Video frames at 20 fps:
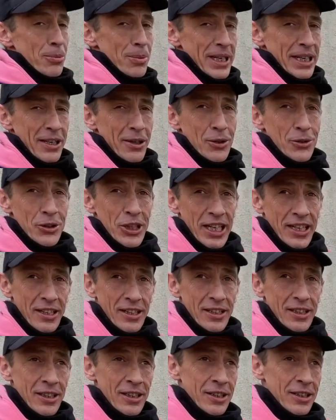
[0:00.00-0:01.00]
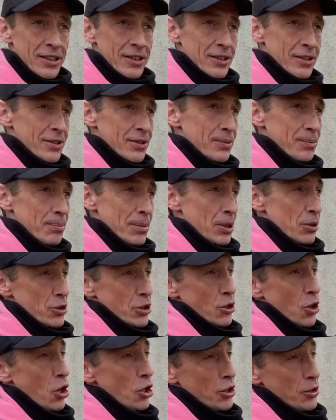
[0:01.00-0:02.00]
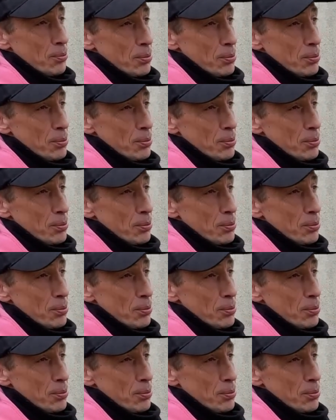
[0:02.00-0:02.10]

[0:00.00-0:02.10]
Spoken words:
make a container because in Holland